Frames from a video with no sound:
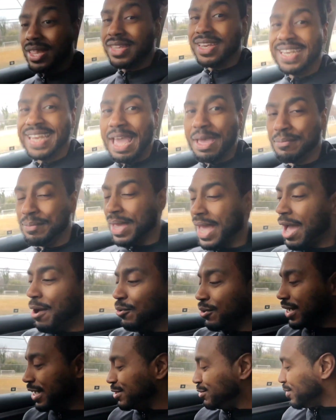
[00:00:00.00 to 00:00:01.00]
other than that, man, I
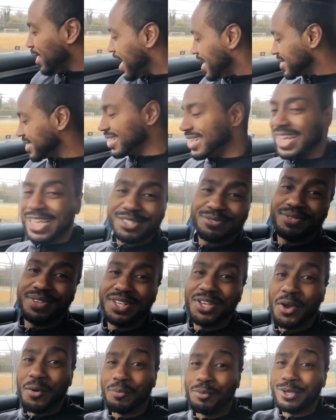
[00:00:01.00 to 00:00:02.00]
will catch you guys in the next
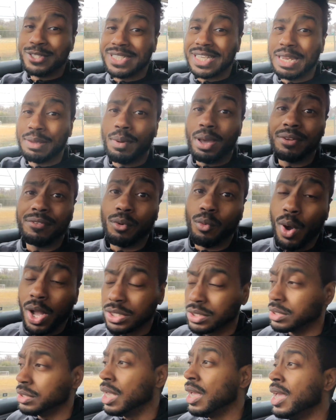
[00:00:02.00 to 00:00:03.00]
video. Appreciate everybody for
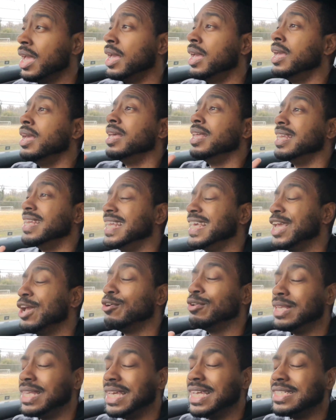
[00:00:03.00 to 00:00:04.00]
watching.
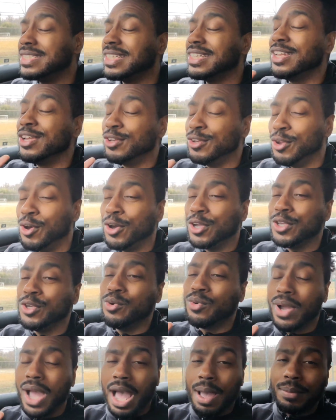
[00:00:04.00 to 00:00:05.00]
Leo Legion,
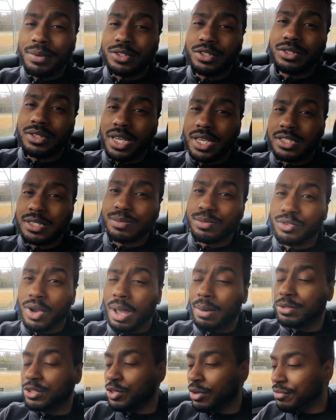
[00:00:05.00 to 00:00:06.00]
loyal commenters and
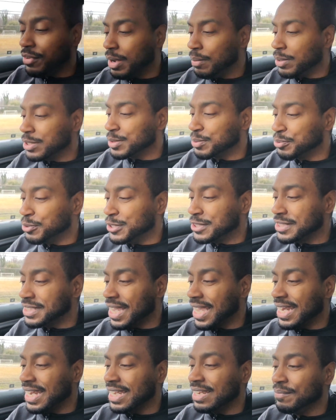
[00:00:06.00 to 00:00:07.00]
subscribers, you are very much
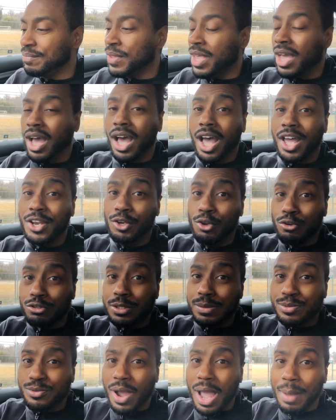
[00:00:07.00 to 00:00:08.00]
appreciated. Uh, new
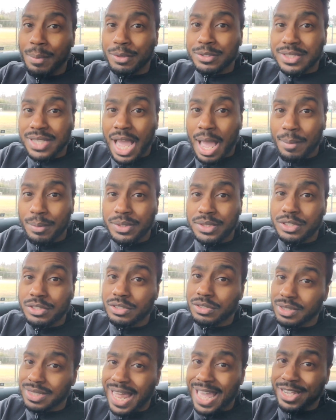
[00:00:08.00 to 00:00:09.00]
subscribers,
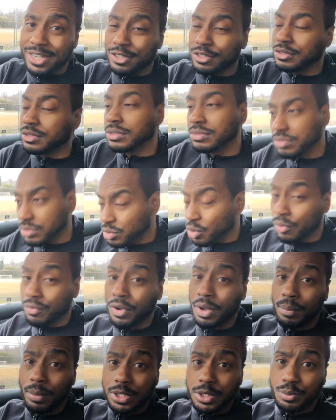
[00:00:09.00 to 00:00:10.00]
commenters, likers, you are
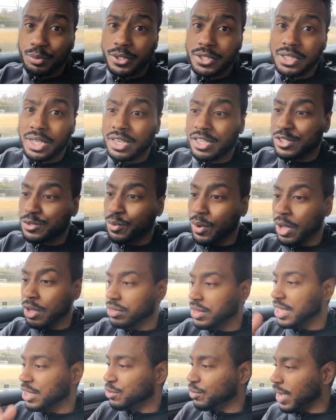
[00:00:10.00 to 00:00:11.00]
very much appreciated as
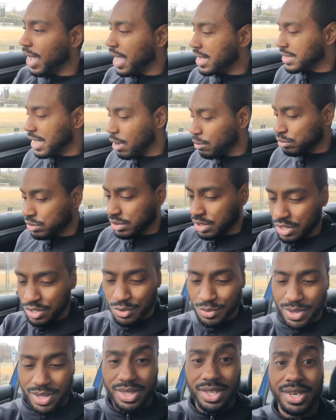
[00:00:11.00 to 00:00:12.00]
well. Thank you guys. I will see
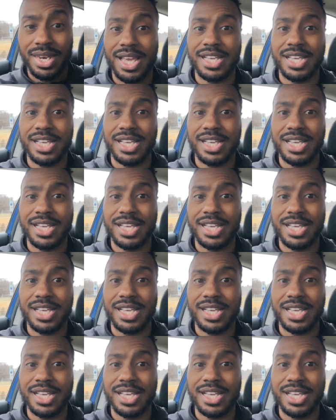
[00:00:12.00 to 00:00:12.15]
you in the